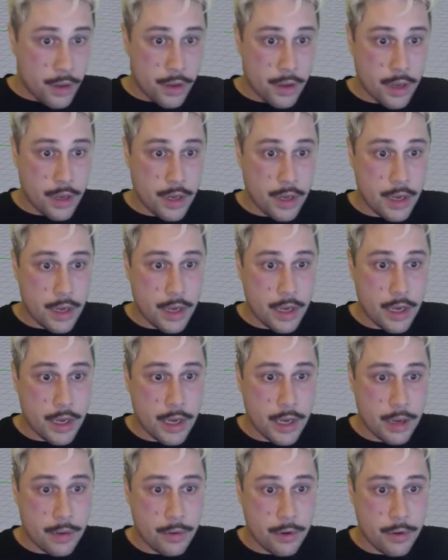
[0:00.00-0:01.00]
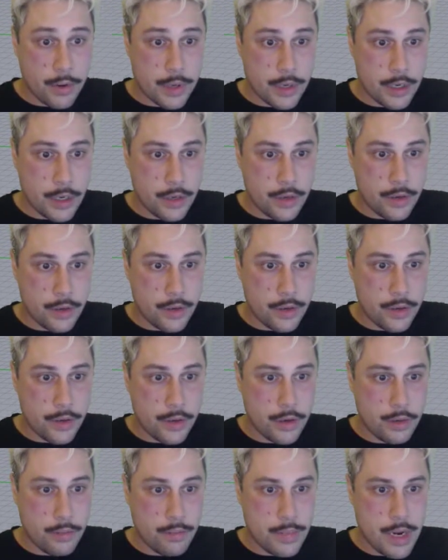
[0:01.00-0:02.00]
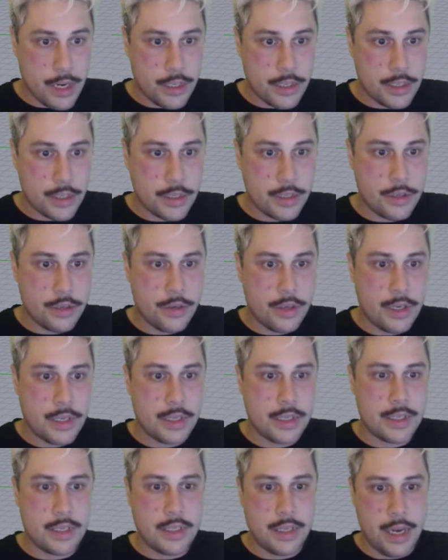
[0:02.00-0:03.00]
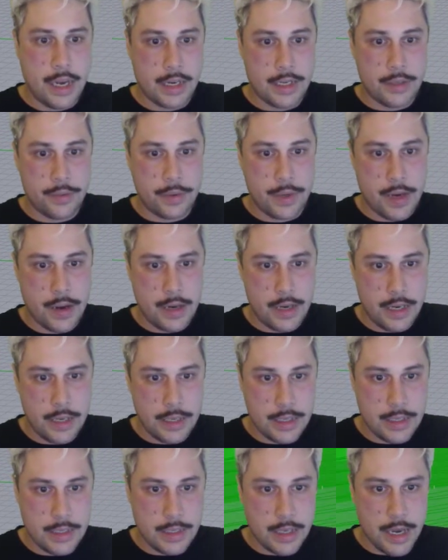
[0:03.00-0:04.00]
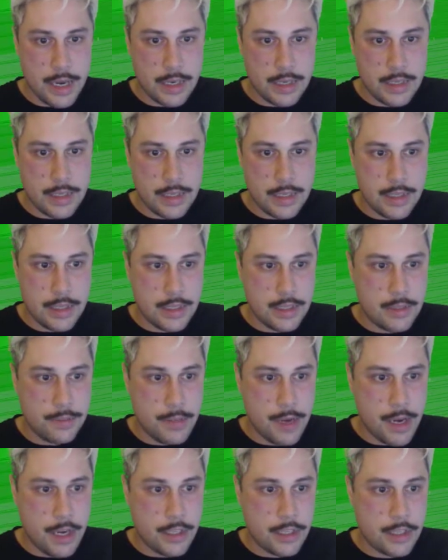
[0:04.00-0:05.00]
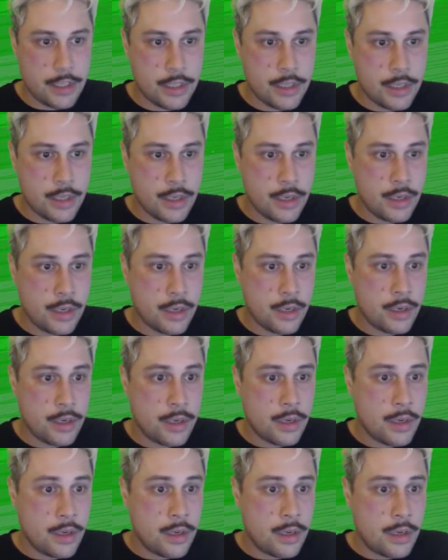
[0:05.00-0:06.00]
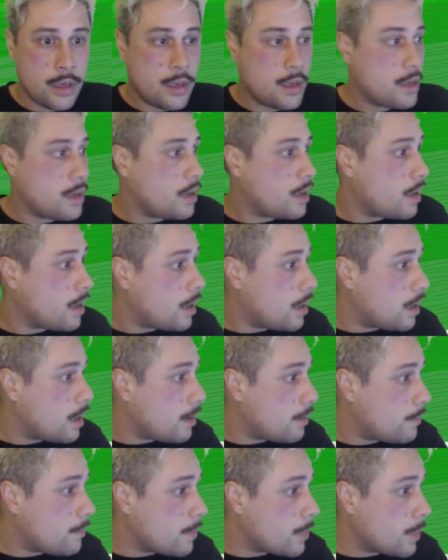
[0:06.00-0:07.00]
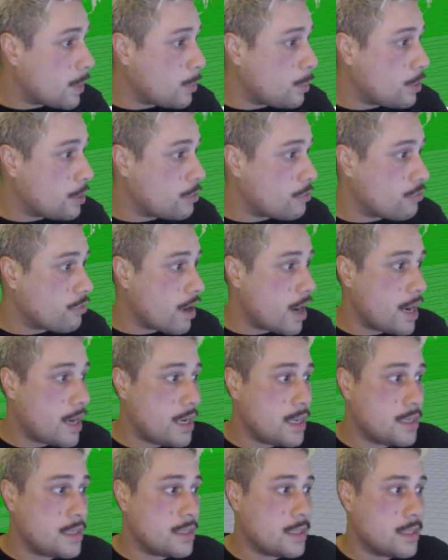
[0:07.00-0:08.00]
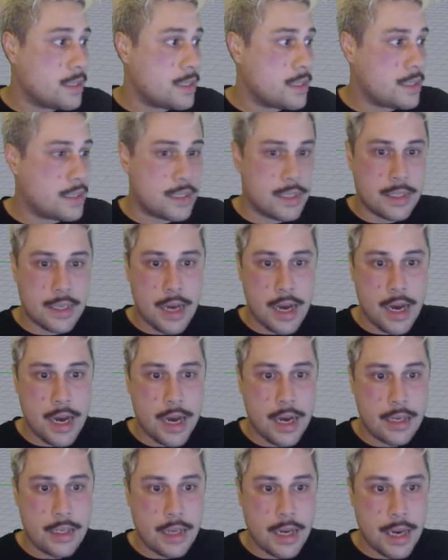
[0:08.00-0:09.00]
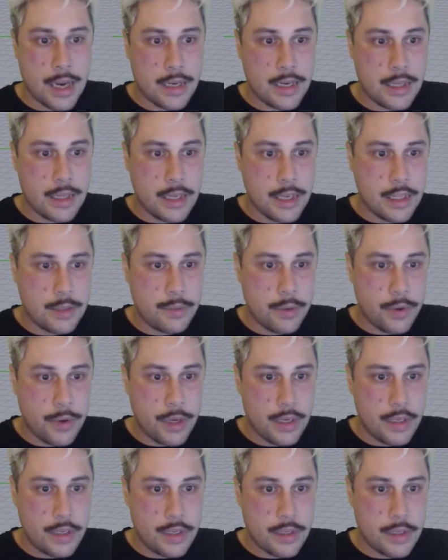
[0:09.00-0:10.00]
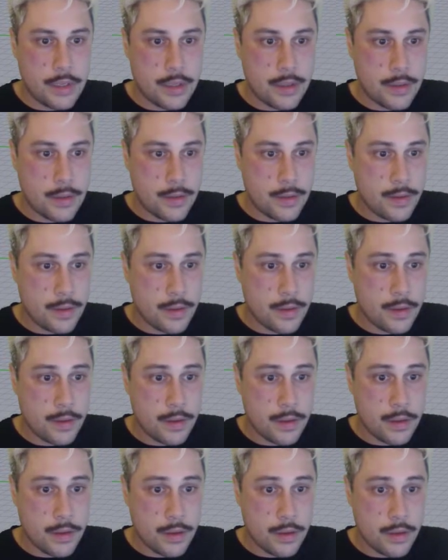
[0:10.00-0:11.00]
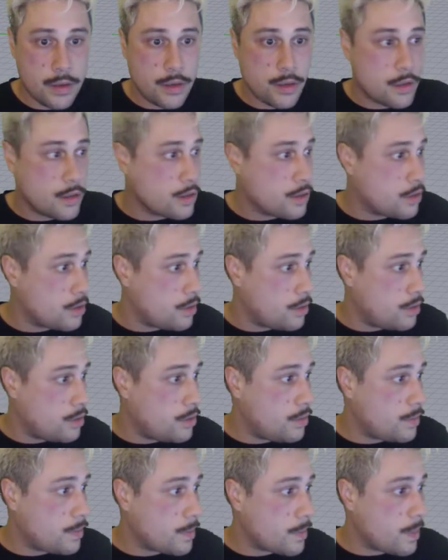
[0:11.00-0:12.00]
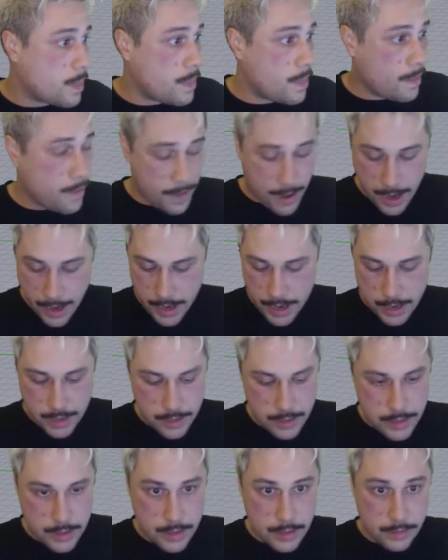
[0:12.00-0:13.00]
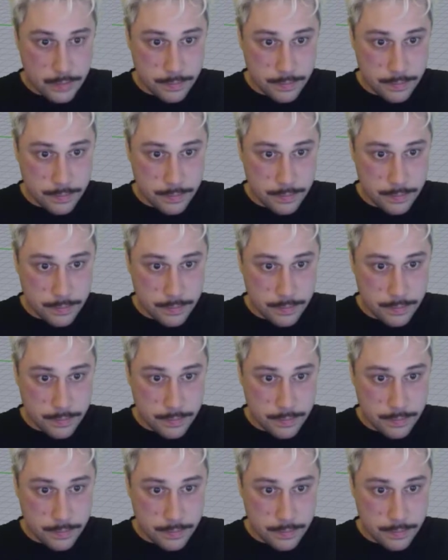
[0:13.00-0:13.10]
what are we going to do? Mesh to intersect. We're going to intersect this mesh with rays that start at these points. Cool, and